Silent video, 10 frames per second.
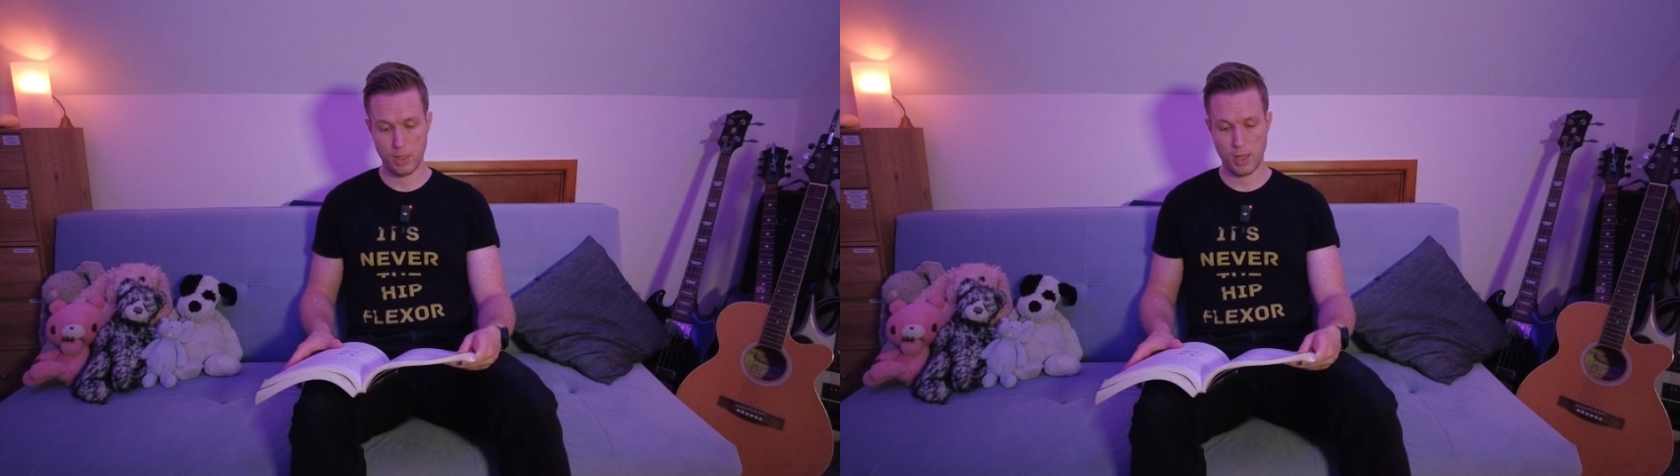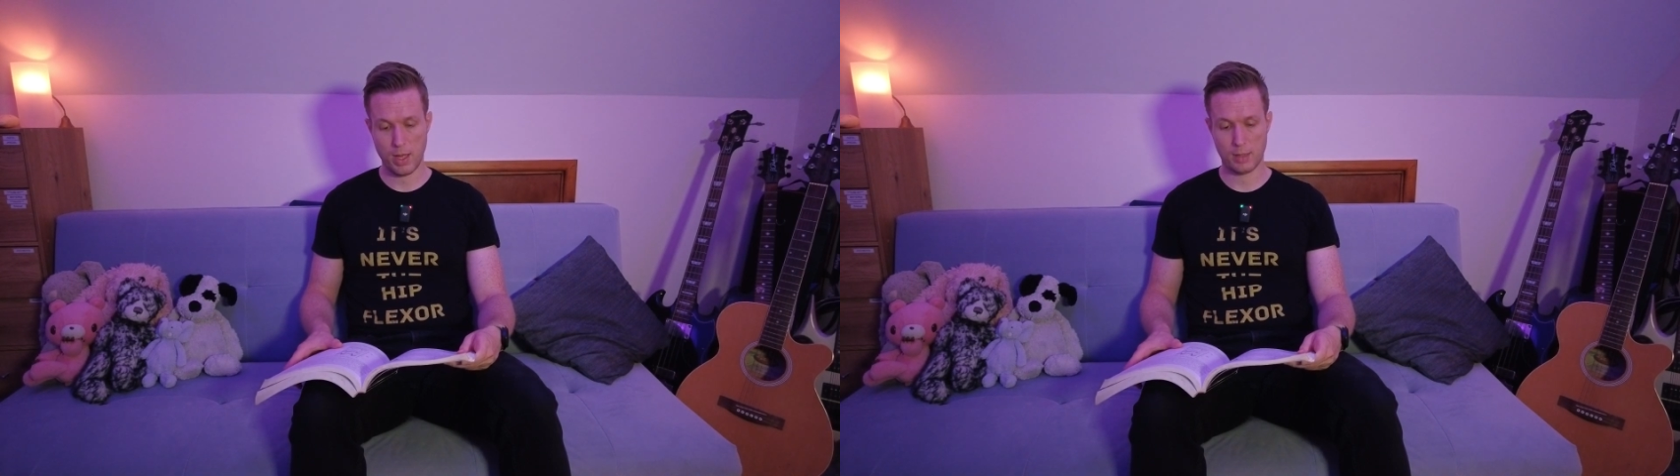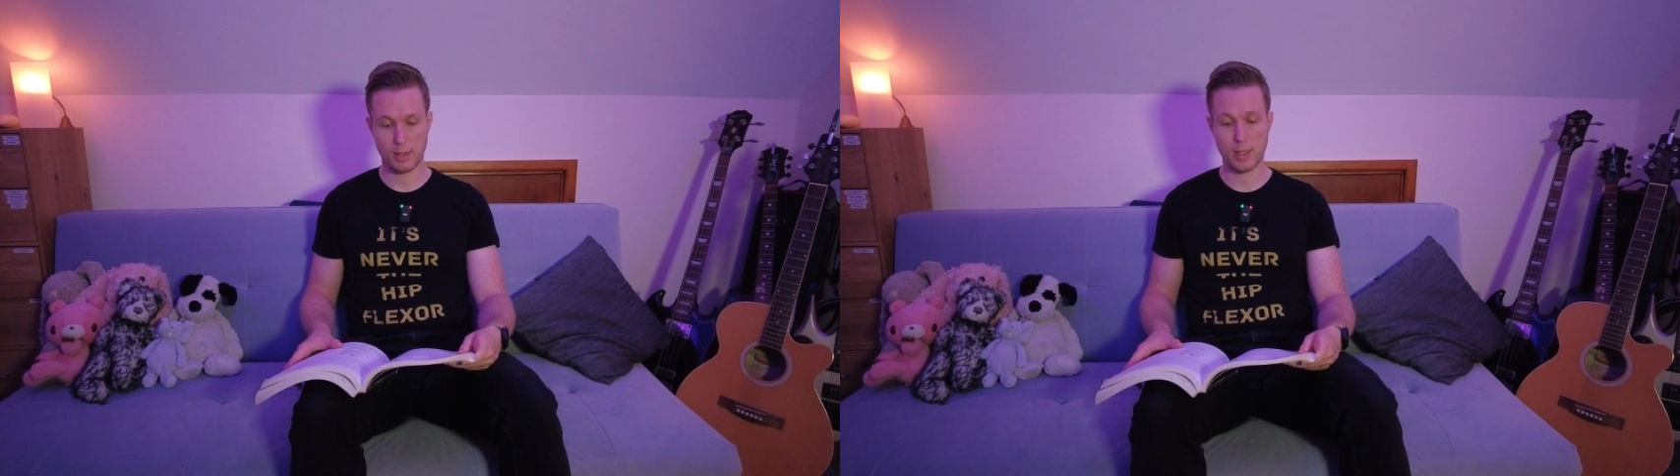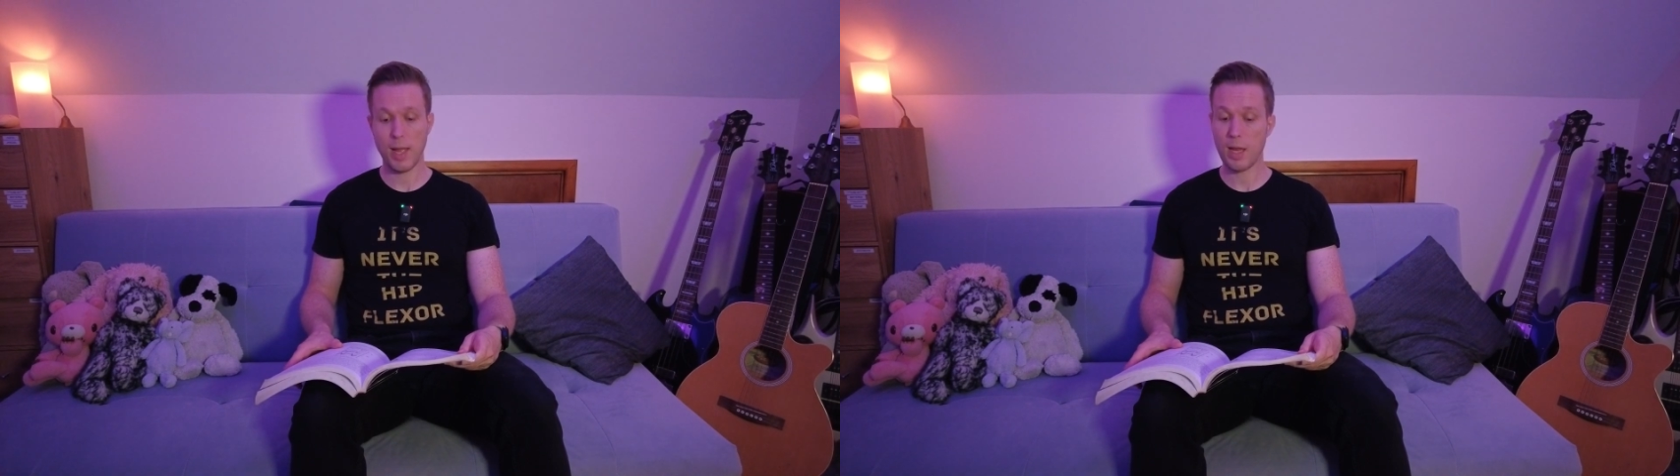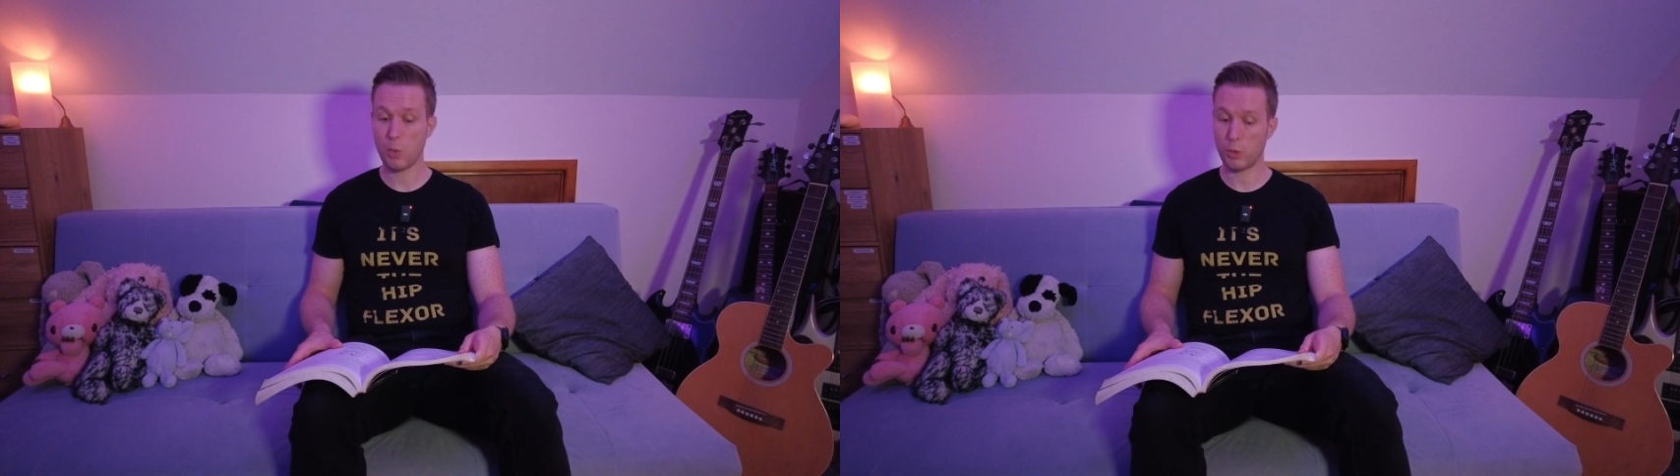Athlete
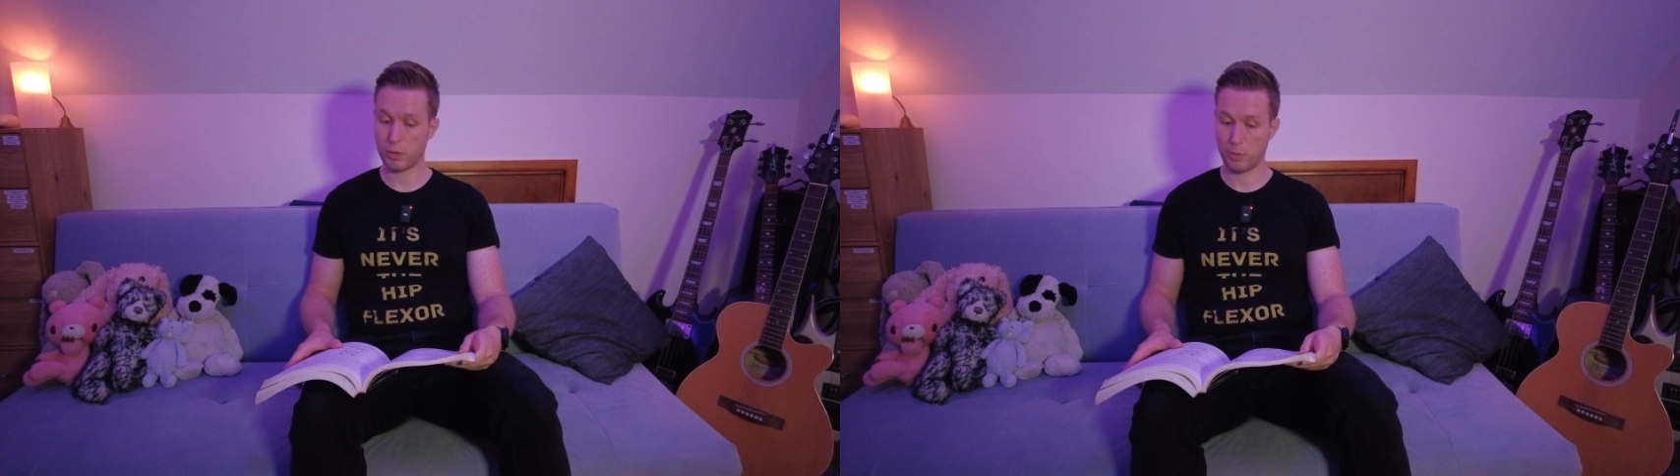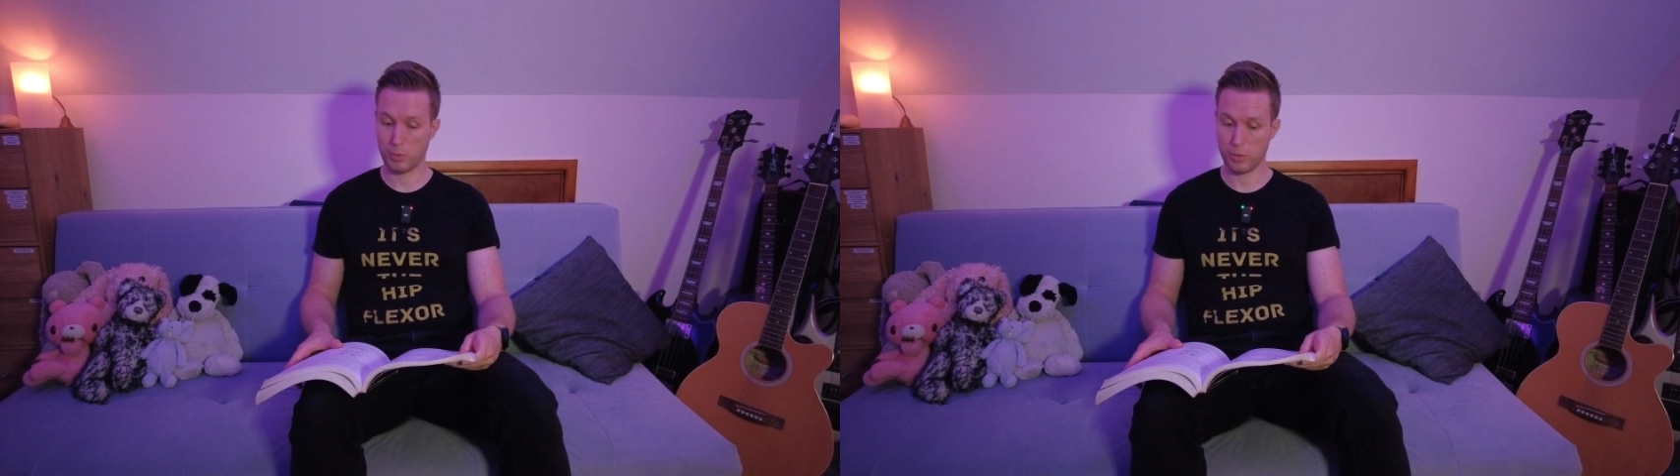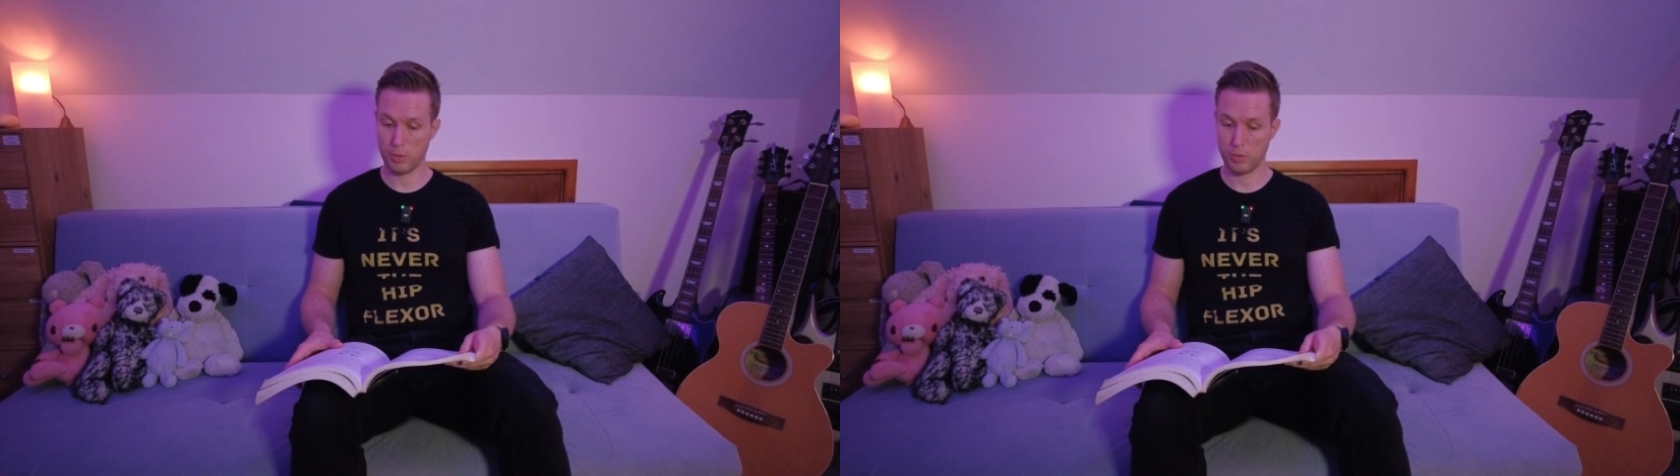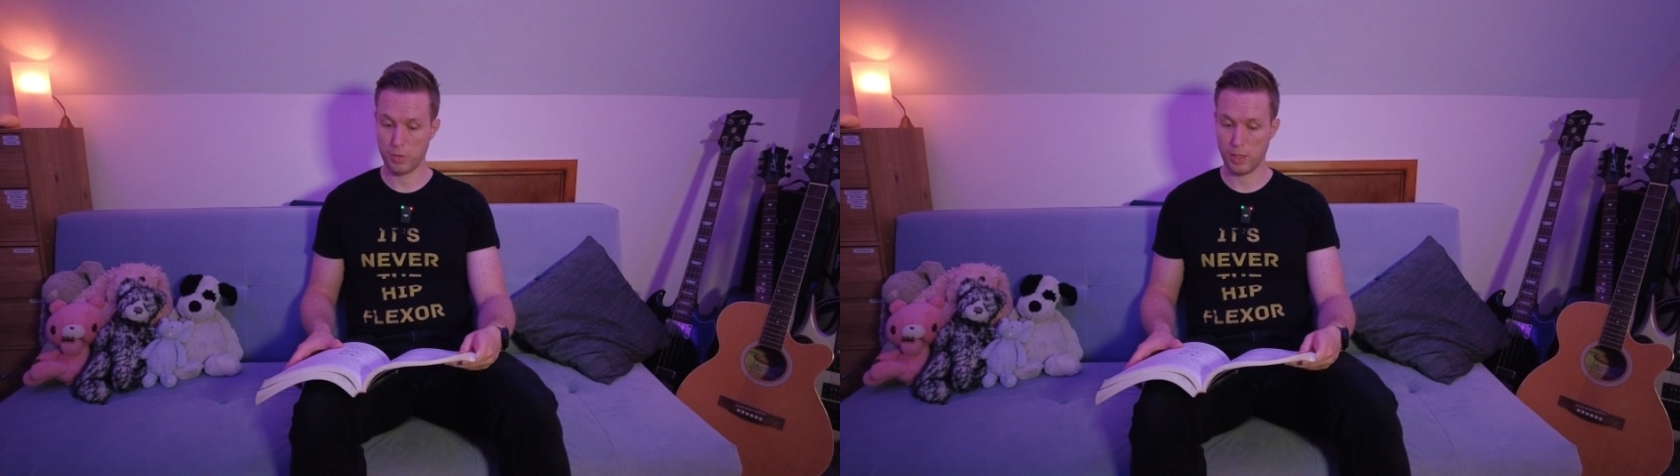A will not improve